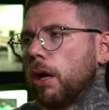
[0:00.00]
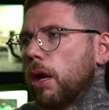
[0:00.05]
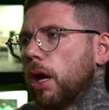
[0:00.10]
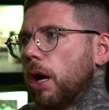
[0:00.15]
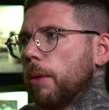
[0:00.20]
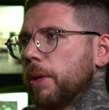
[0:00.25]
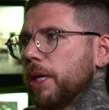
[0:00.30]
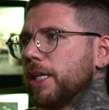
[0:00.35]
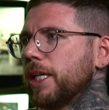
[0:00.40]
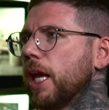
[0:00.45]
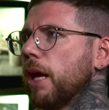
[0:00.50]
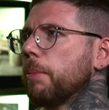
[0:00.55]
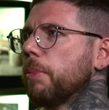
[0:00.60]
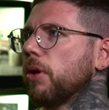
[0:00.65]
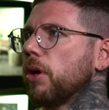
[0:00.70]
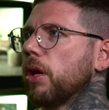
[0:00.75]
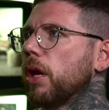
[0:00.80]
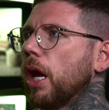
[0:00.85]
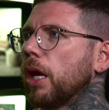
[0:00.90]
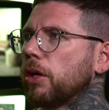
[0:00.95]
I mean, yeah,
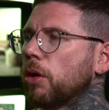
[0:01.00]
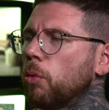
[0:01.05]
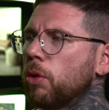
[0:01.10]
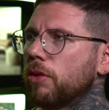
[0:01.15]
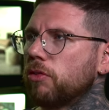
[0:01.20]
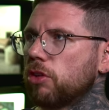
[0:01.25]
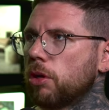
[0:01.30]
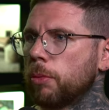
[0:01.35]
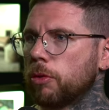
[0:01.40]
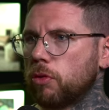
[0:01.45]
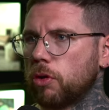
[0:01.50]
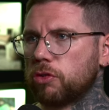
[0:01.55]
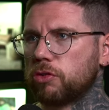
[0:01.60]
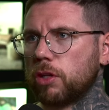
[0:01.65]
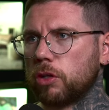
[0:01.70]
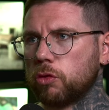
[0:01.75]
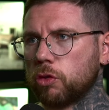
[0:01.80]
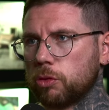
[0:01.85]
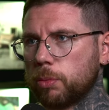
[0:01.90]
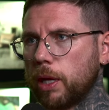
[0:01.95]
but I don't want it to come across
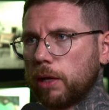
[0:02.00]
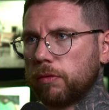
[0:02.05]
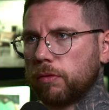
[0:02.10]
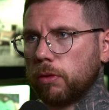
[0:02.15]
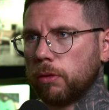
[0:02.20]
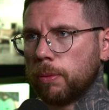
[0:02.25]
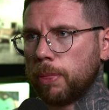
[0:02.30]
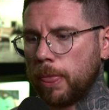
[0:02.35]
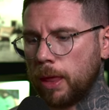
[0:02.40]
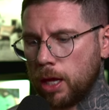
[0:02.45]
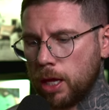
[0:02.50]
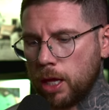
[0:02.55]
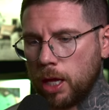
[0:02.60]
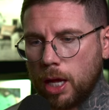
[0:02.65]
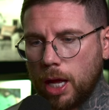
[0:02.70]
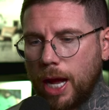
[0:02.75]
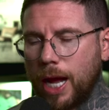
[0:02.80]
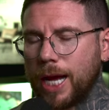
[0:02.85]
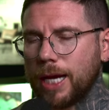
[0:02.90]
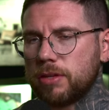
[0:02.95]
disrespectful.
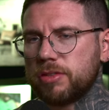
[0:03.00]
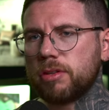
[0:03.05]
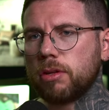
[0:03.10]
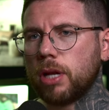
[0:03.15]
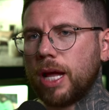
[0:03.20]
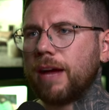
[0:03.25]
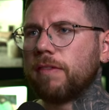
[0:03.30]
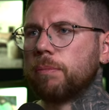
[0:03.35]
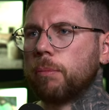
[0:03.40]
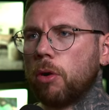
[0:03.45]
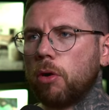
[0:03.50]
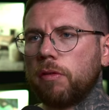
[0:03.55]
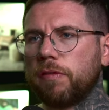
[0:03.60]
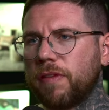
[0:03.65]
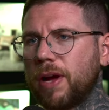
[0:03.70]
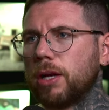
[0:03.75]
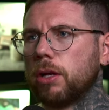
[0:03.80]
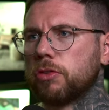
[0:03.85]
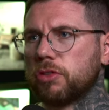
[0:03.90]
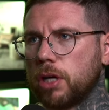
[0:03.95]
I still have more
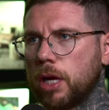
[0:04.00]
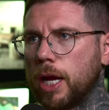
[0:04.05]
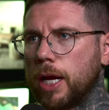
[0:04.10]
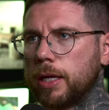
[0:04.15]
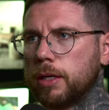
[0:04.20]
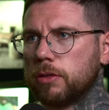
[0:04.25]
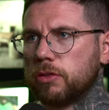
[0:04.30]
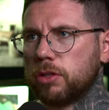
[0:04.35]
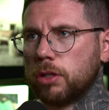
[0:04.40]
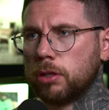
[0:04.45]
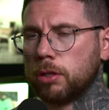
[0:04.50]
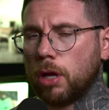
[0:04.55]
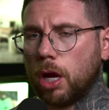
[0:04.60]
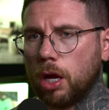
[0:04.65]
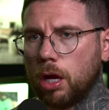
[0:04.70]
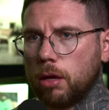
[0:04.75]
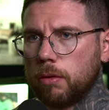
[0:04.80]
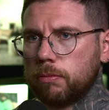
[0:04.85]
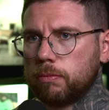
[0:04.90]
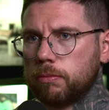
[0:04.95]
fat loss clients than
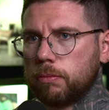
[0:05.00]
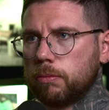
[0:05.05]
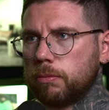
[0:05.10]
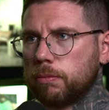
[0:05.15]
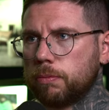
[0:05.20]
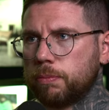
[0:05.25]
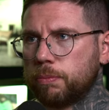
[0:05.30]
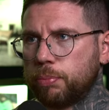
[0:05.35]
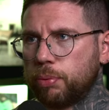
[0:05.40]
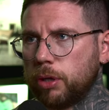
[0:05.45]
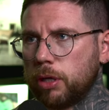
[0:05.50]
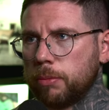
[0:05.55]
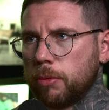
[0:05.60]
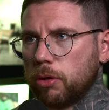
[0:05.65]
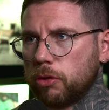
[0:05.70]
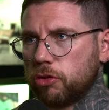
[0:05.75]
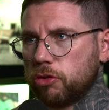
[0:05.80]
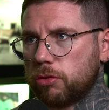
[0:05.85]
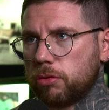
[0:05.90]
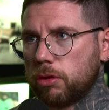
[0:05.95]
pretty
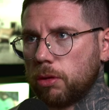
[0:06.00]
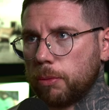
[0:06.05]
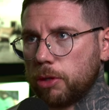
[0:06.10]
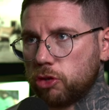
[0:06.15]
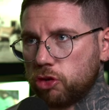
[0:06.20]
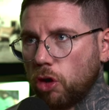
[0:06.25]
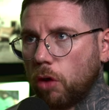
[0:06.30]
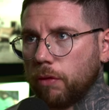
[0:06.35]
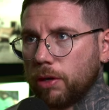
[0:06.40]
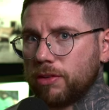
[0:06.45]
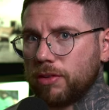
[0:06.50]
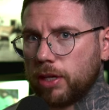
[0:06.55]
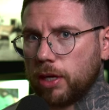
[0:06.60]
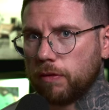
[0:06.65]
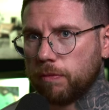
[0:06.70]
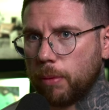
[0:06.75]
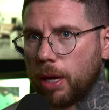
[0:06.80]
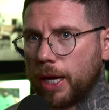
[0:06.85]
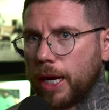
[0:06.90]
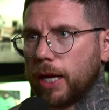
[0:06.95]
much the majority
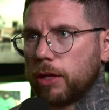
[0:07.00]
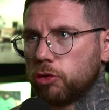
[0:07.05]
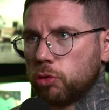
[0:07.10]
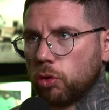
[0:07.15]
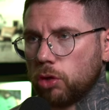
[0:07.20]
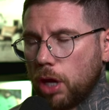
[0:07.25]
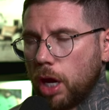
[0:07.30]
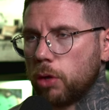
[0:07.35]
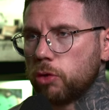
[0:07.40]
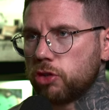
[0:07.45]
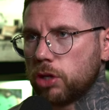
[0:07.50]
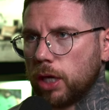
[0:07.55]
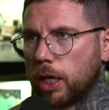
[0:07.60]
of my actual coach